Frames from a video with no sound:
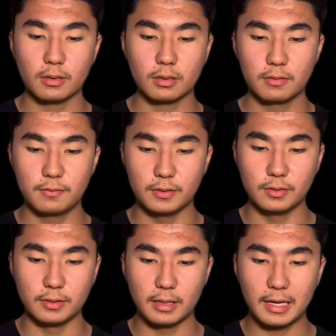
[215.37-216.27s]

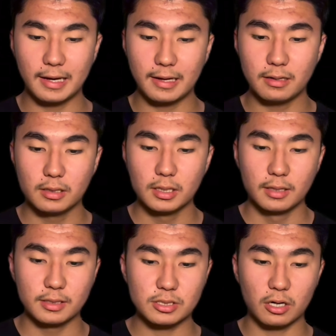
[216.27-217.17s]
filling that.
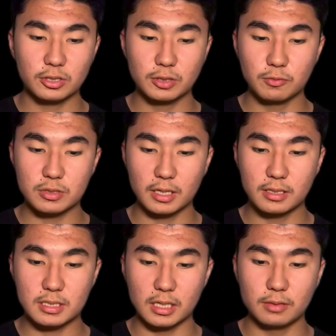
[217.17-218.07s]
This oxygen will stay the
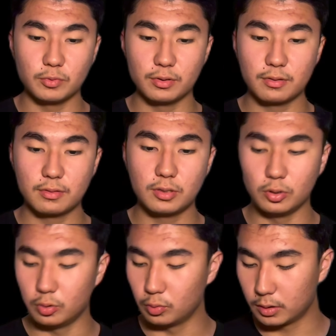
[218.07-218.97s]
same with
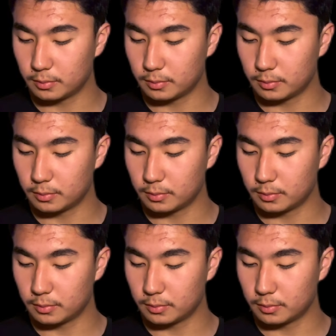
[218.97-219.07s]
2